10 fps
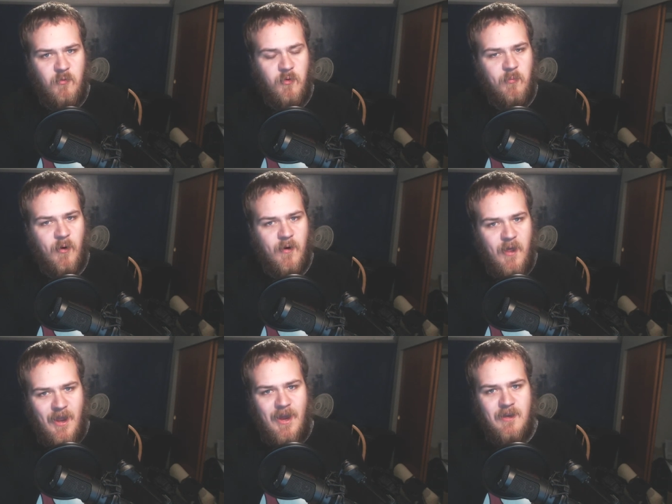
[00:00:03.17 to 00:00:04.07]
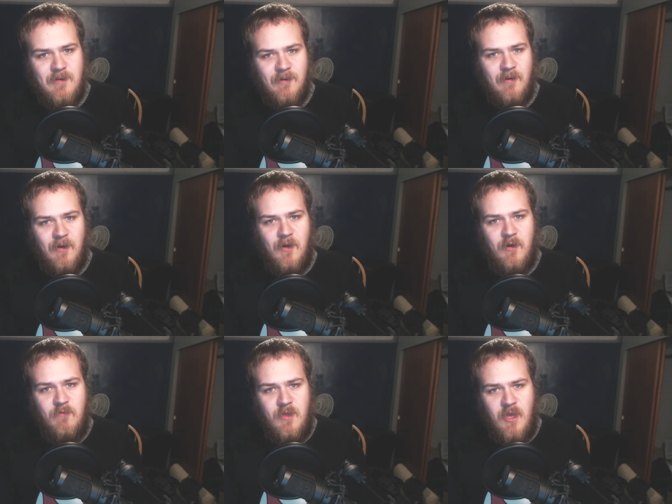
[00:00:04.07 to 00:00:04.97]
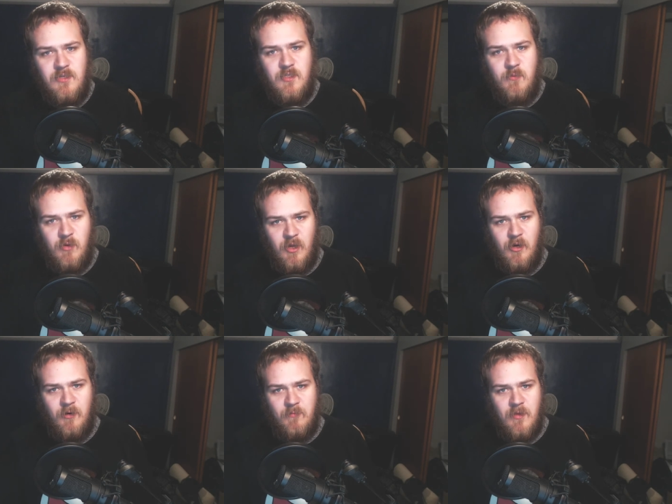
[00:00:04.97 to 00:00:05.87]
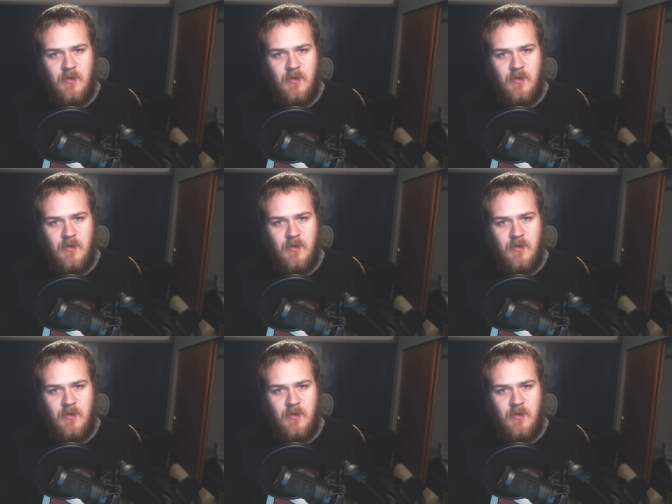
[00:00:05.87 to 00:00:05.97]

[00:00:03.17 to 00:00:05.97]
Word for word: with part 8 of the AC blog.